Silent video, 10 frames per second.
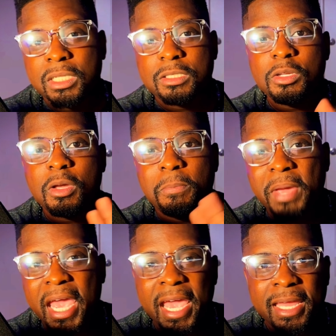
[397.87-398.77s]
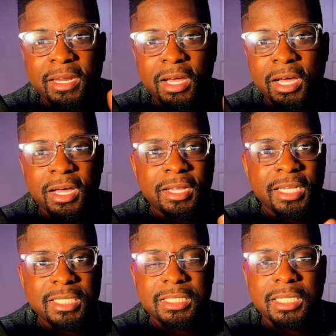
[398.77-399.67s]
So you can pan,
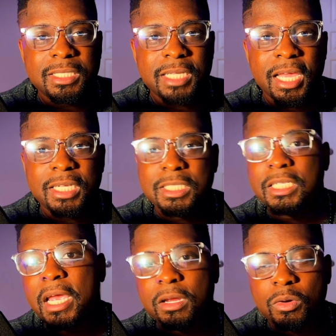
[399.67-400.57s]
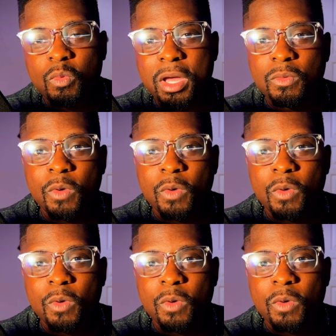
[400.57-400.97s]
let's just say, a shaker one